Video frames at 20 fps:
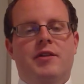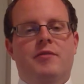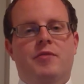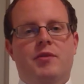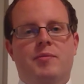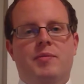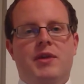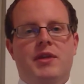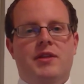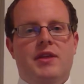
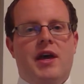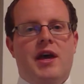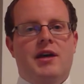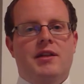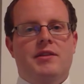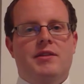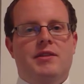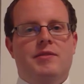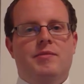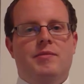would be
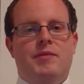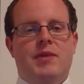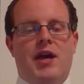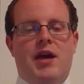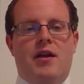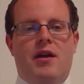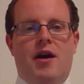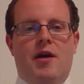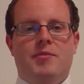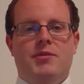
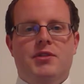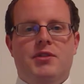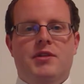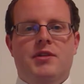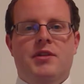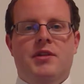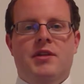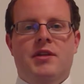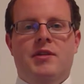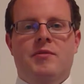that
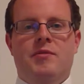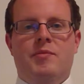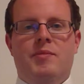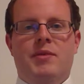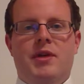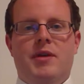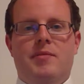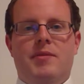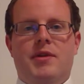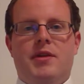option. It would
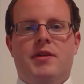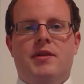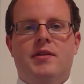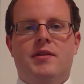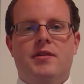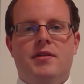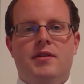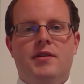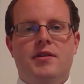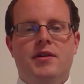be able to
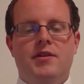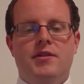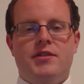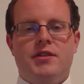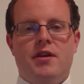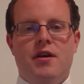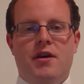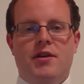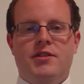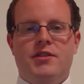clear his
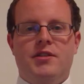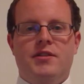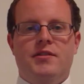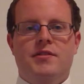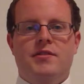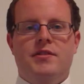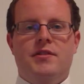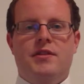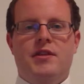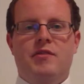
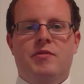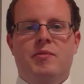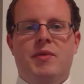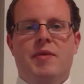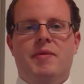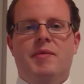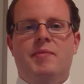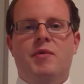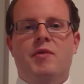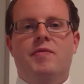conscience, and he would be
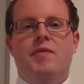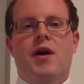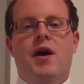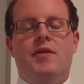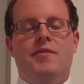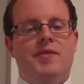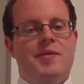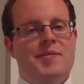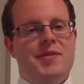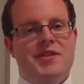able to move
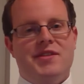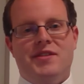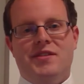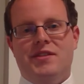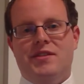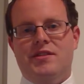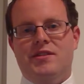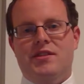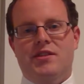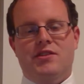on from this
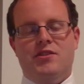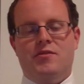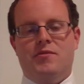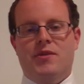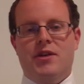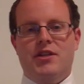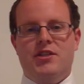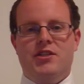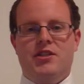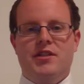
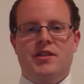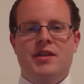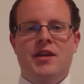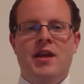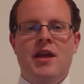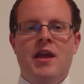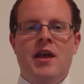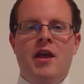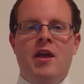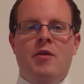situation,
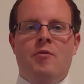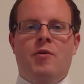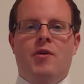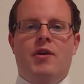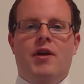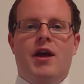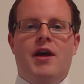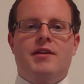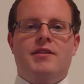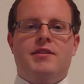
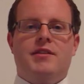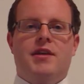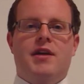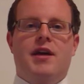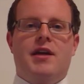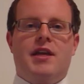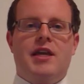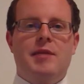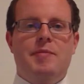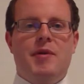whereas
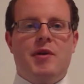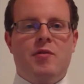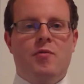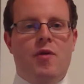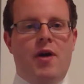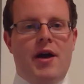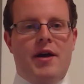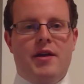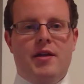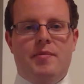keeping
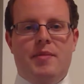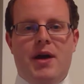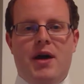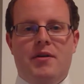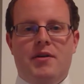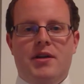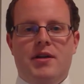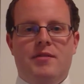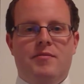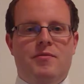quiet
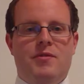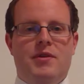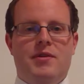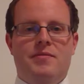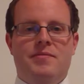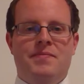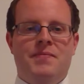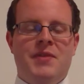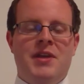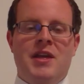about it
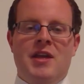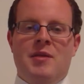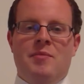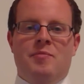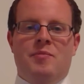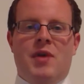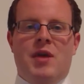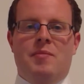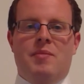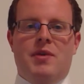would
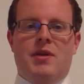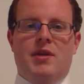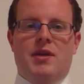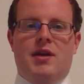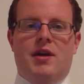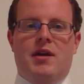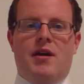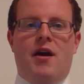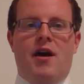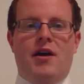maybe
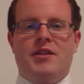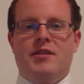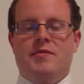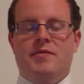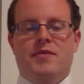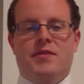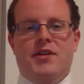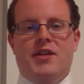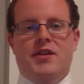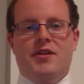haunt him
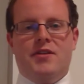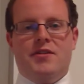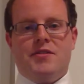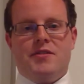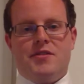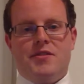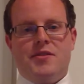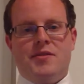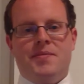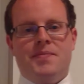for
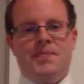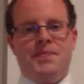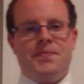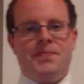years.